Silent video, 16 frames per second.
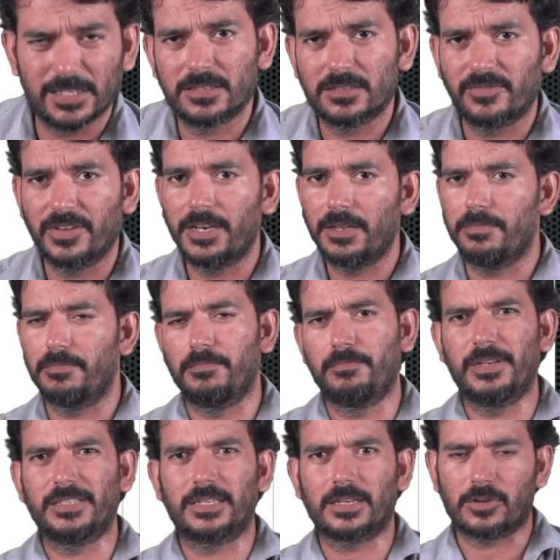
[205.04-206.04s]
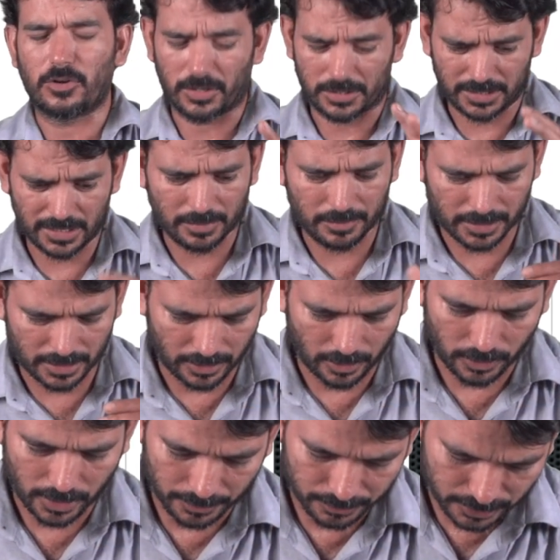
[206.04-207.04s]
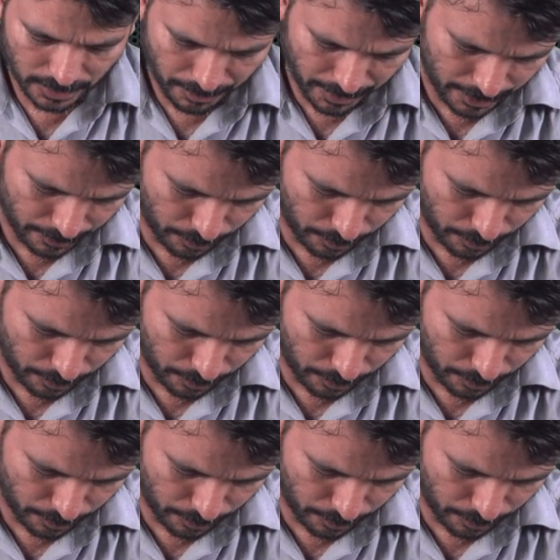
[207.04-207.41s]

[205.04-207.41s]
is very basic costing, but now comes to the main